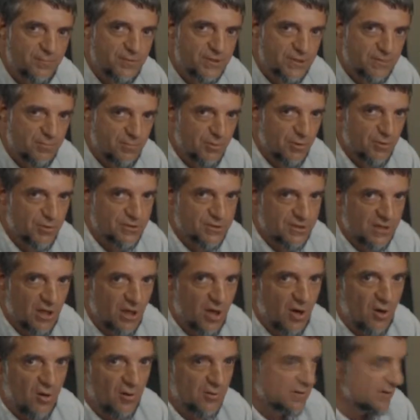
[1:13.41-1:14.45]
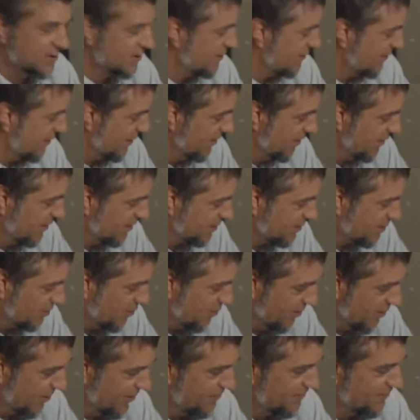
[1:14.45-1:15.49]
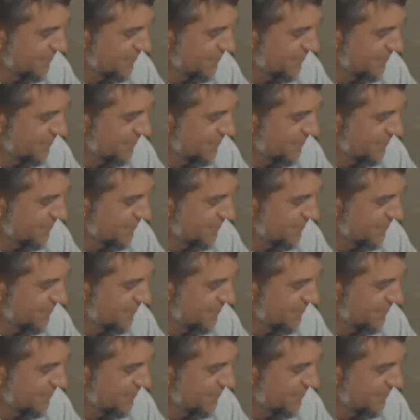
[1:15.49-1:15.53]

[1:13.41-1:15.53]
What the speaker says: spruce logs in this unit.